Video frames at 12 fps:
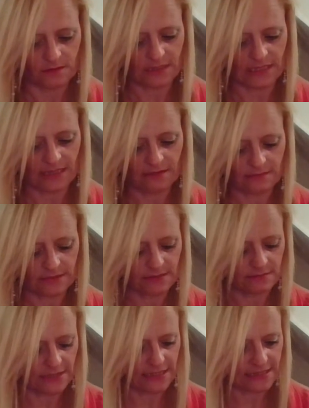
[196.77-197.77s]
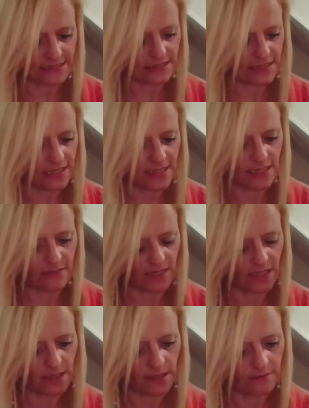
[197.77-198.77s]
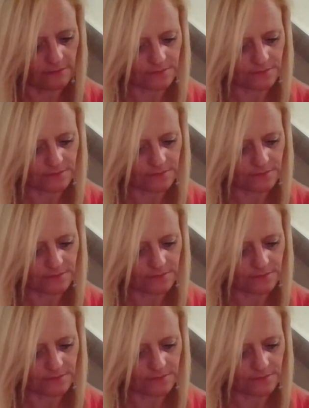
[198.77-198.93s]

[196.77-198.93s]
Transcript: yeah, kids are taking your money.